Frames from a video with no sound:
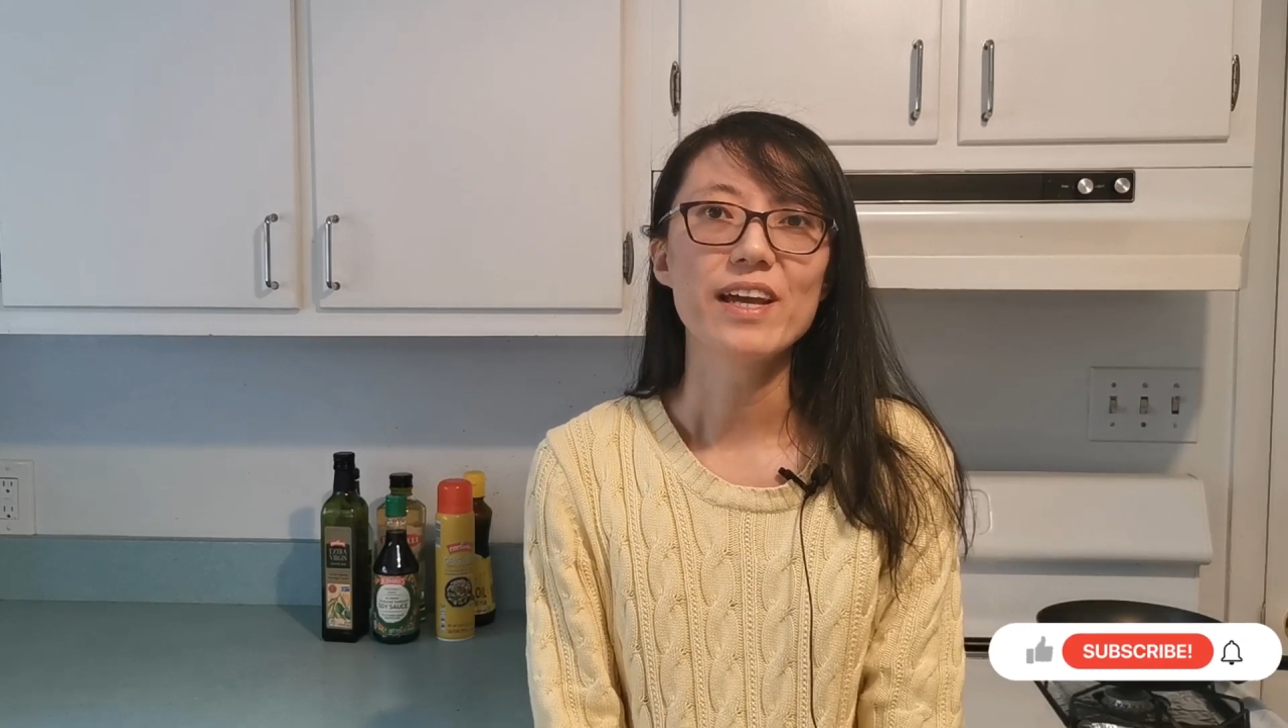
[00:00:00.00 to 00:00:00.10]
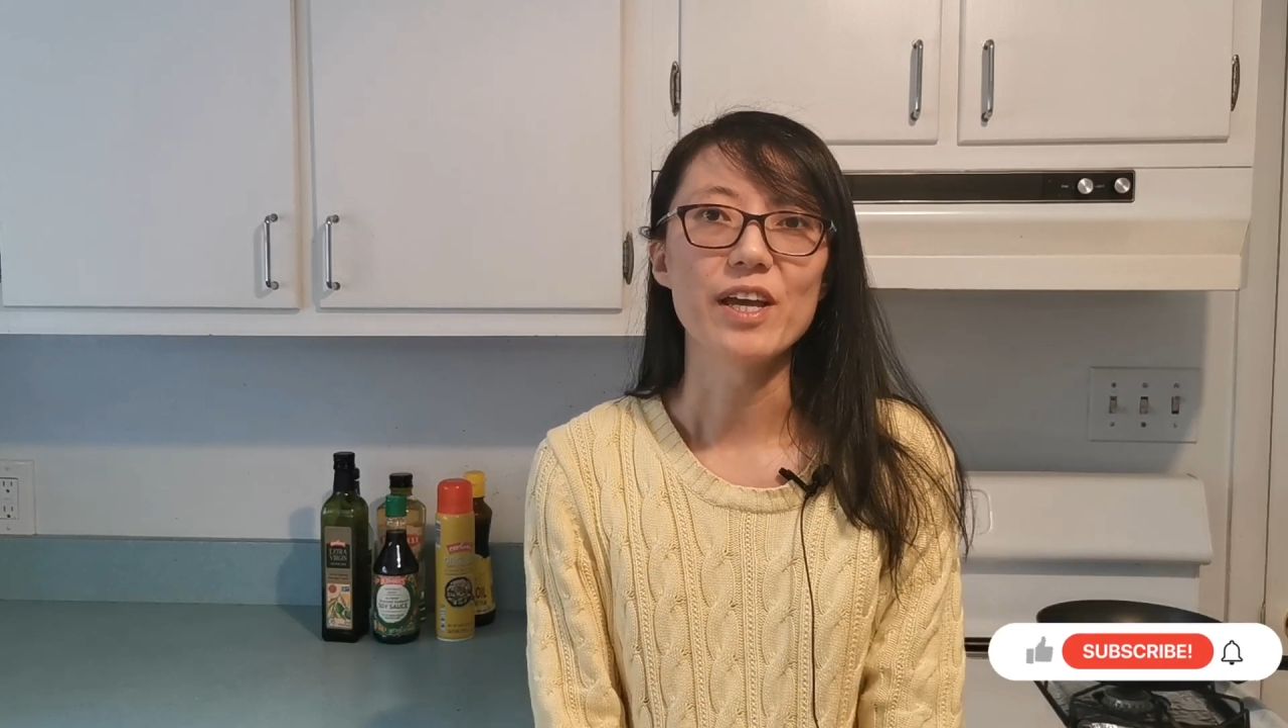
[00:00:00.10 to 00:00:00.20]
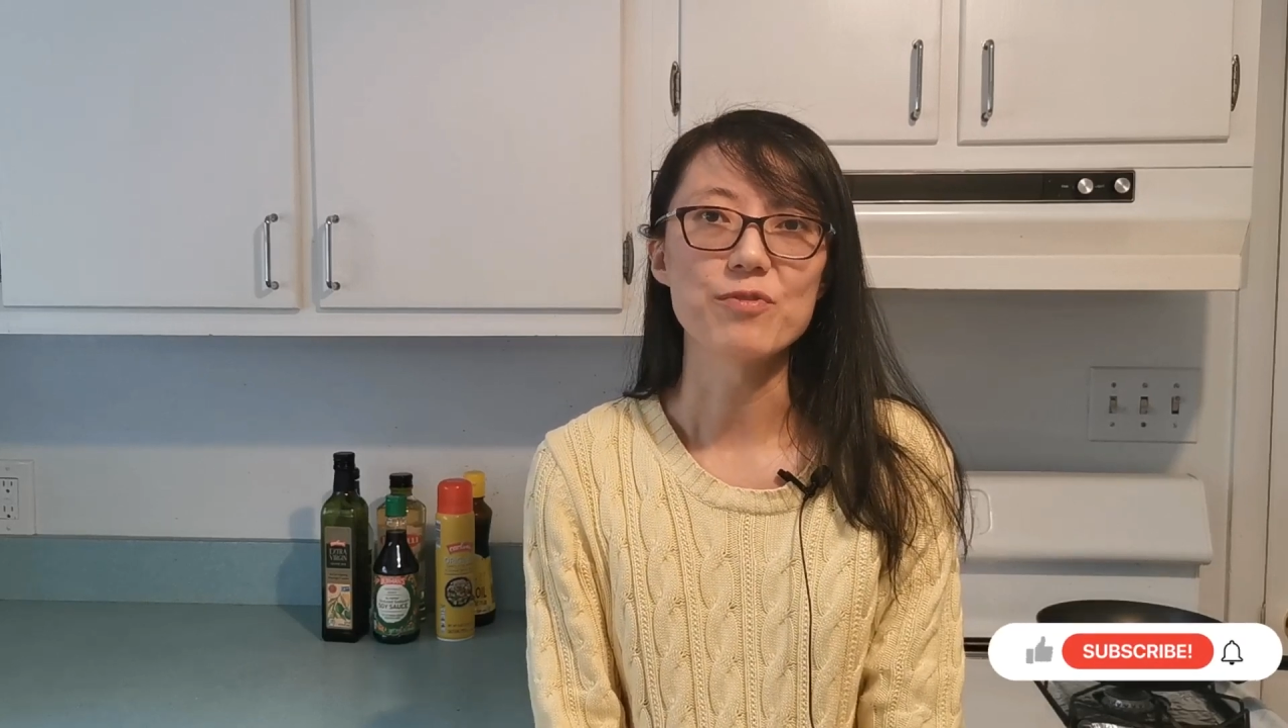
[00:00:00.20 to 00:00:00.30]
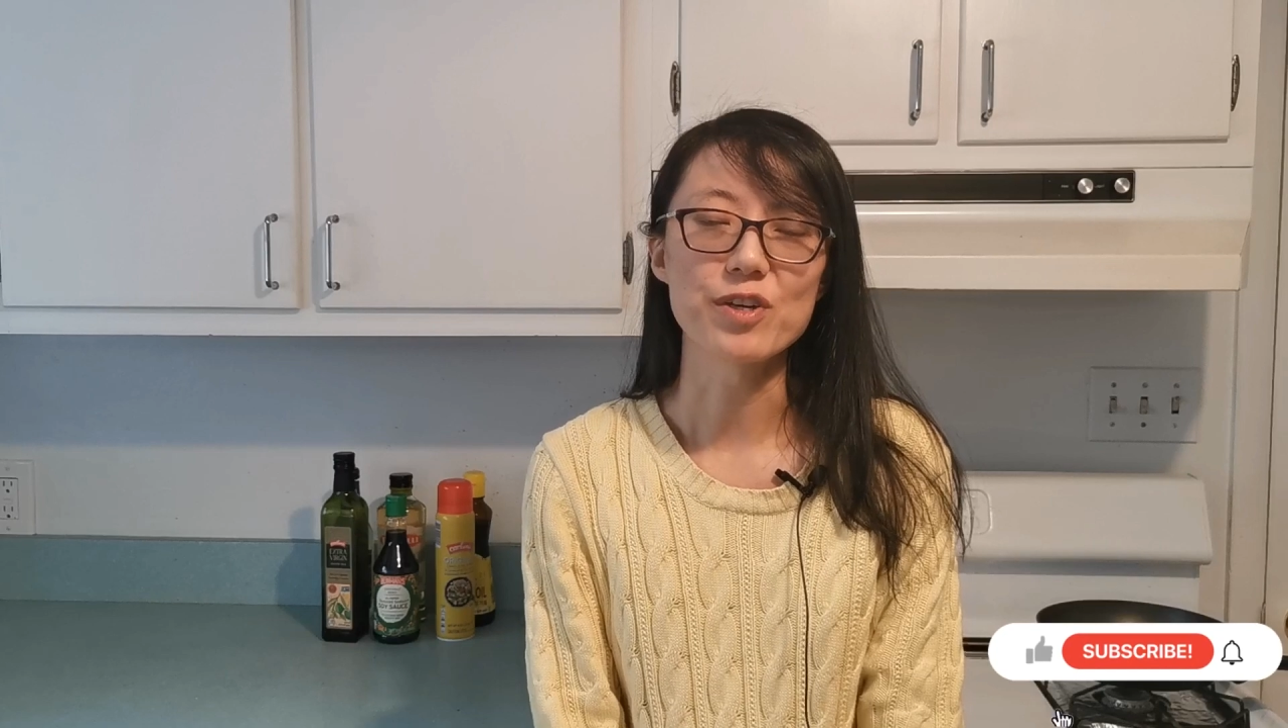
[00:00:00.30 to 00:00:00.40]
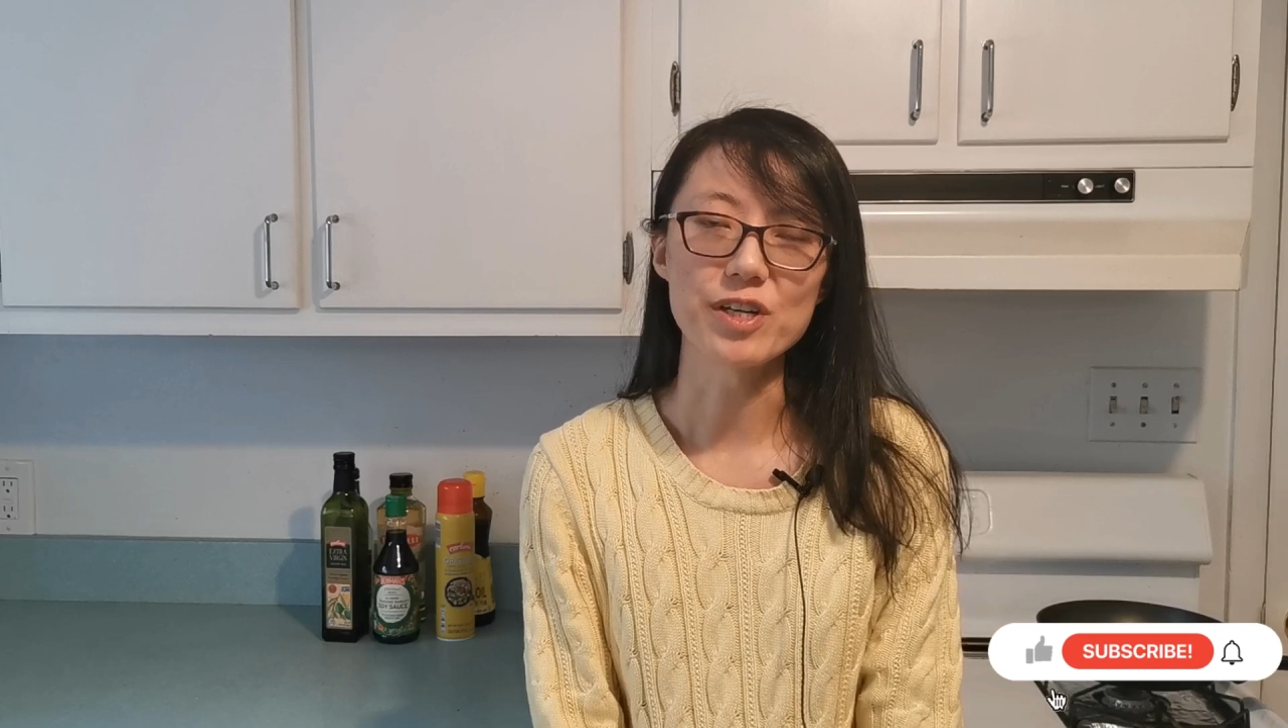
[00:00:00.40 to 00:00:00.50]

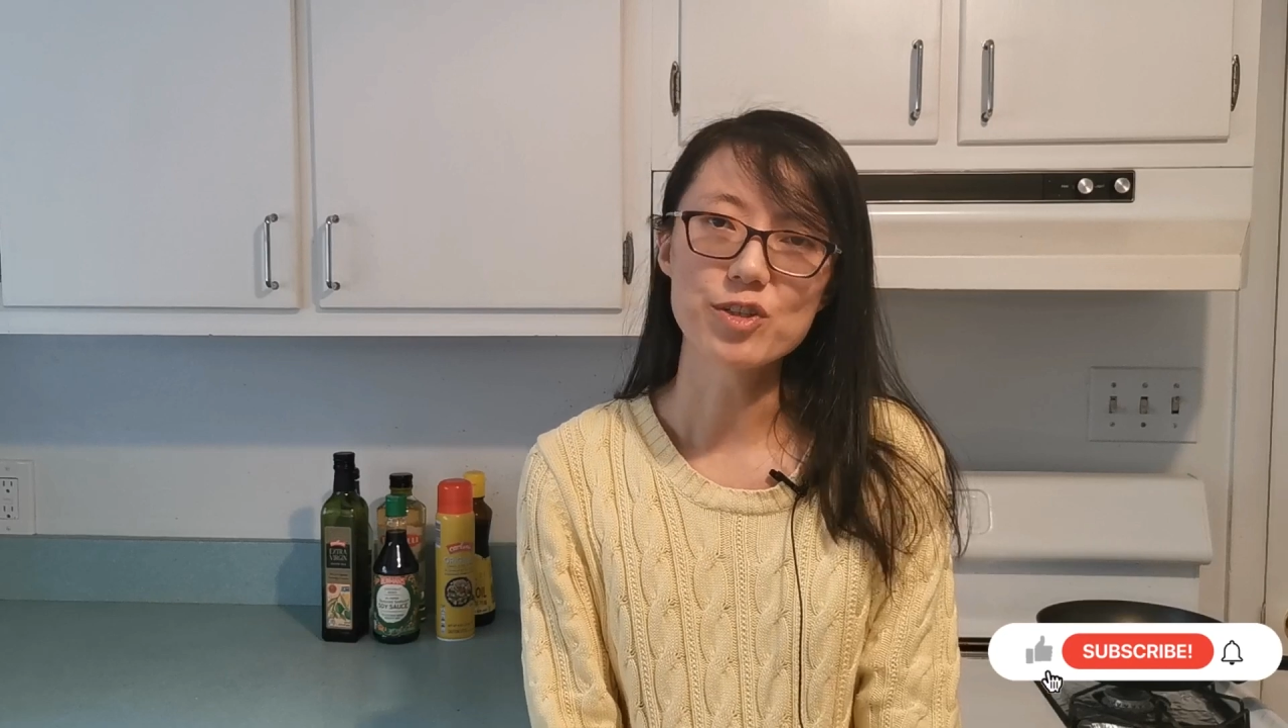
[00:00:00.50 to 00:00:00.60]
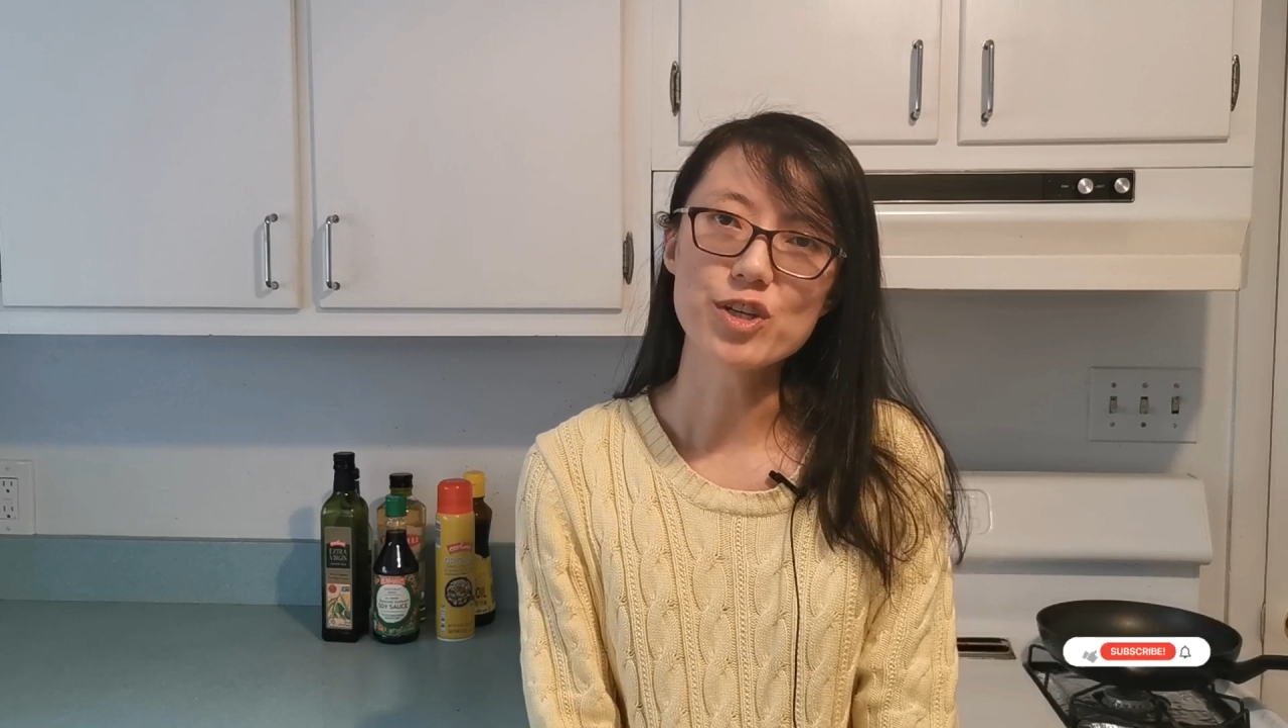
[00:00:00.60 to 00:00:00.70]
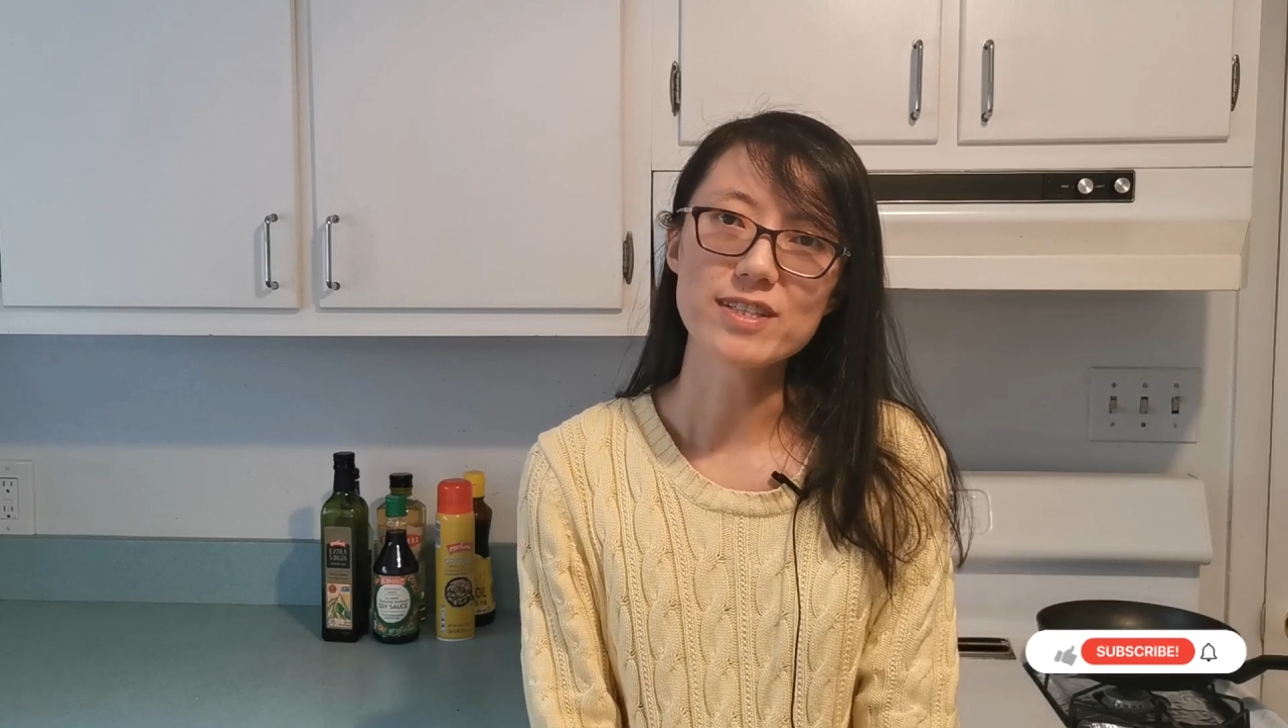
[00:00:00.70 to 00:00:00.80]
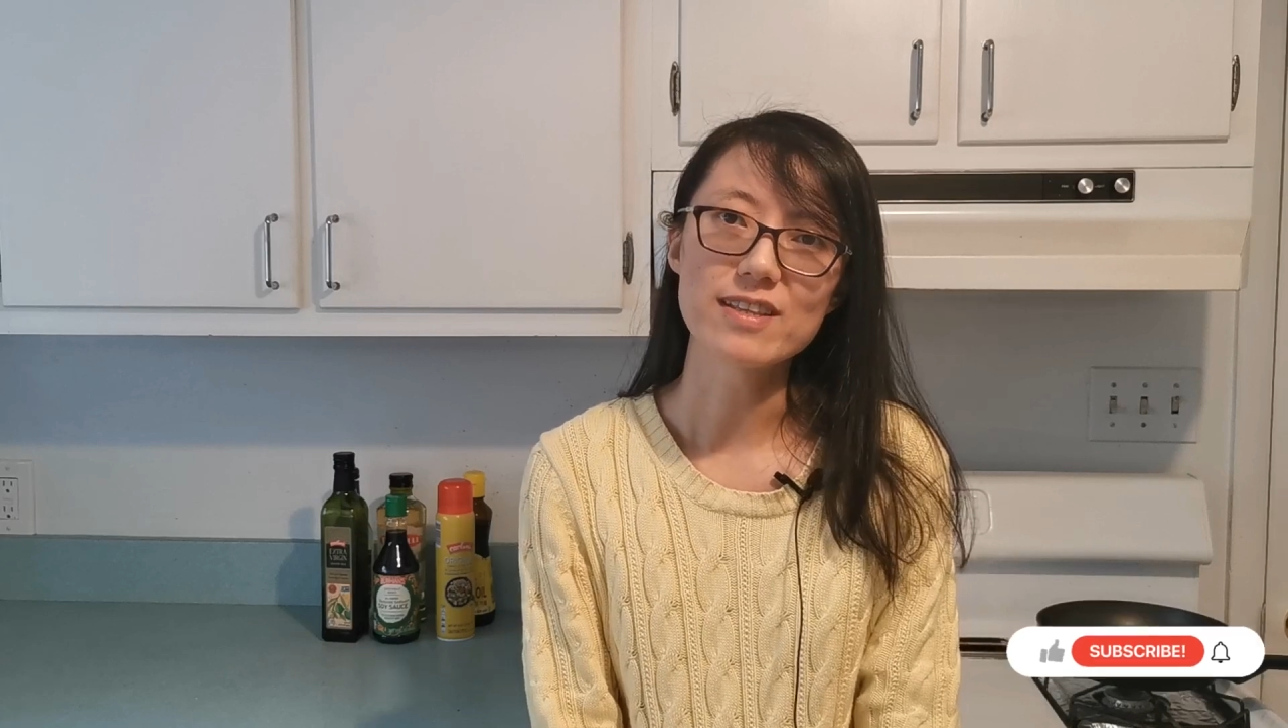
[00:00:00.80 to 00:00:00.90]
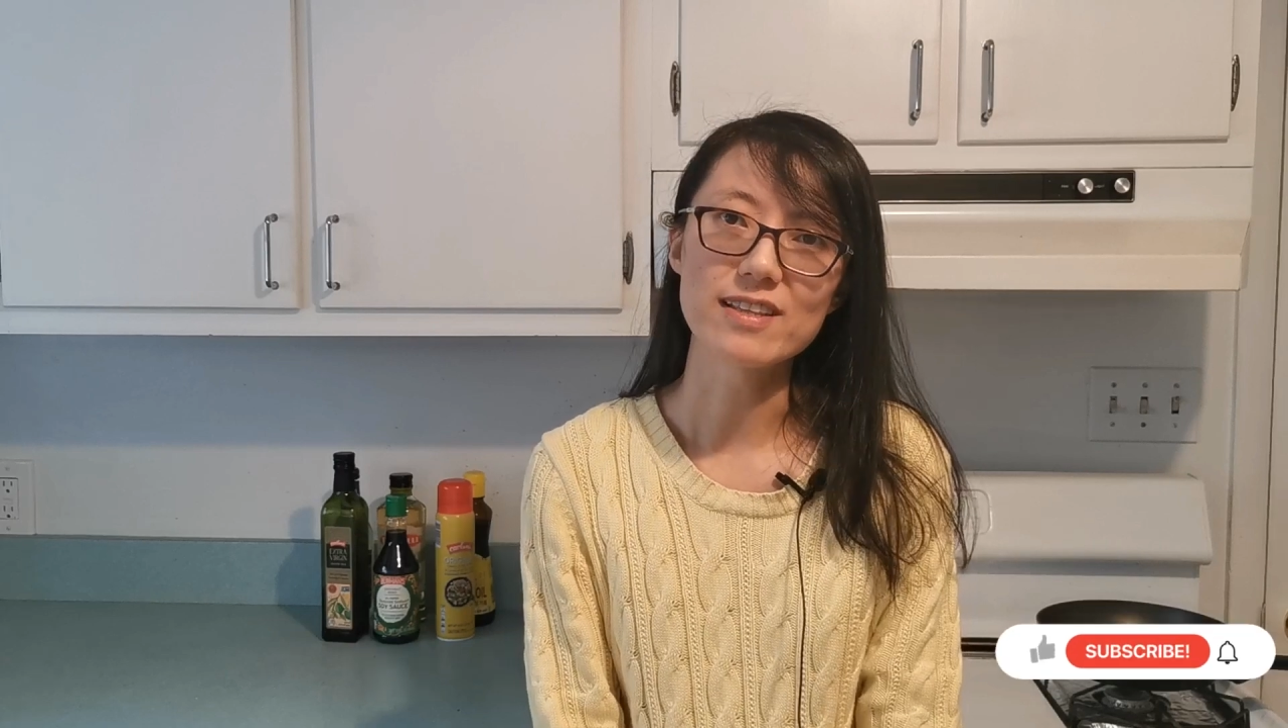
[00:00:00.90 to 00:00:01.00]
If you're
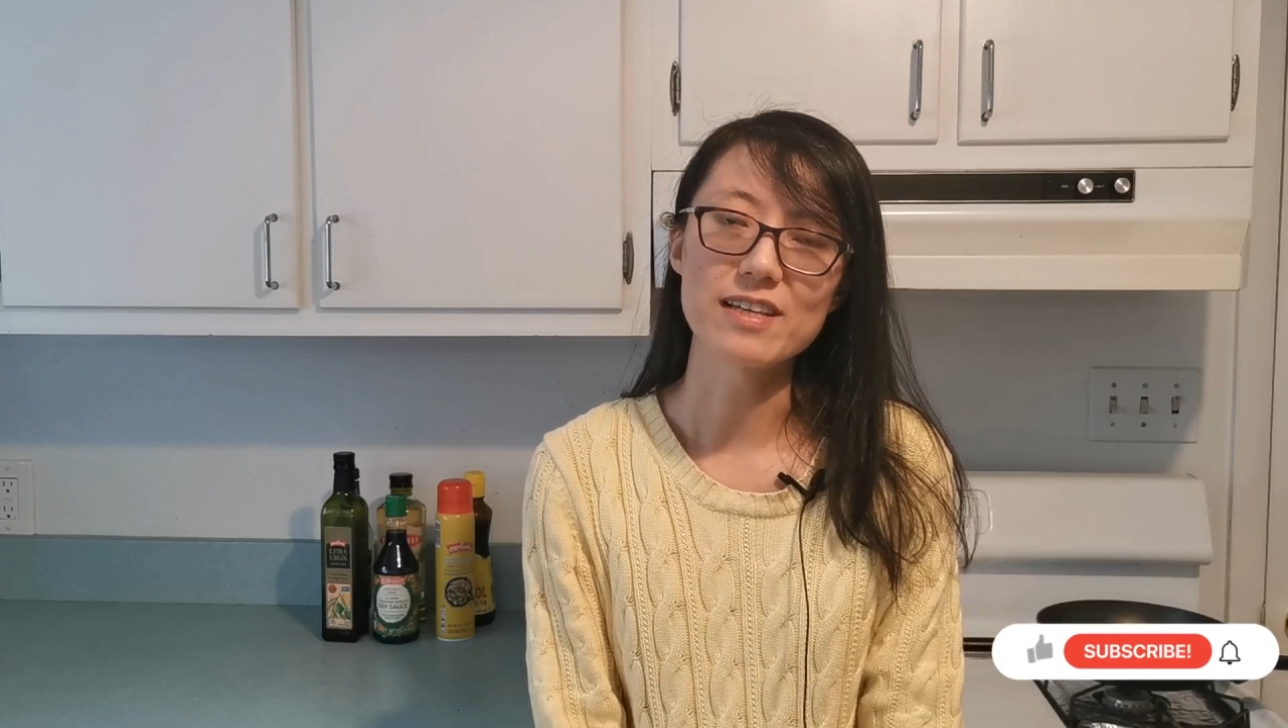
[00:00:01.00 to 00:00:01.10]
interested